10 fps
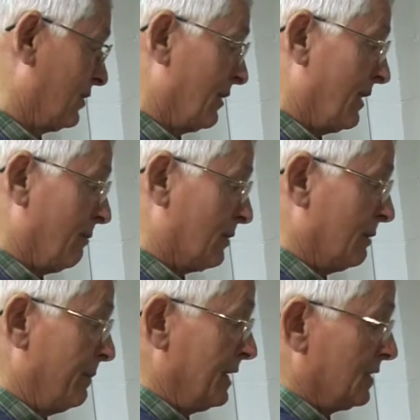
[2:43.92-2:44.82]
so that was a
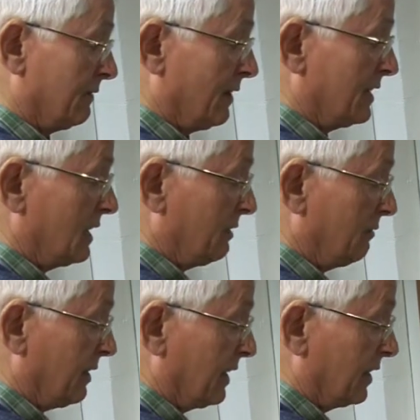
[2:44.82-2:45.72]
means of
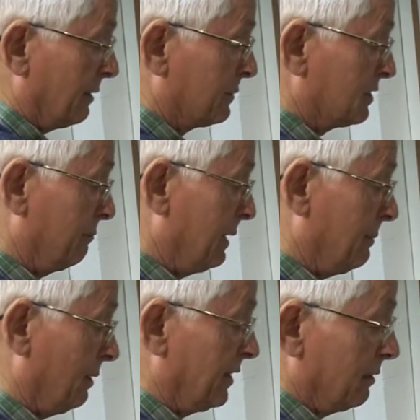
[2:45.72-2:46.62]
identifying the numbers of
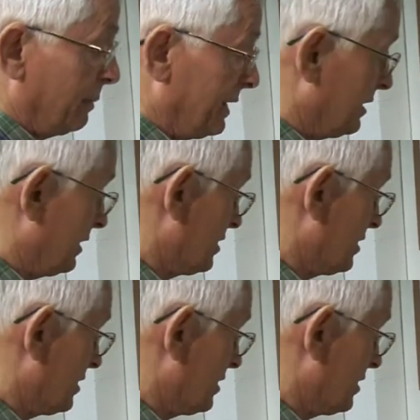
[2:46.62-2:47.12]
people in the pit at the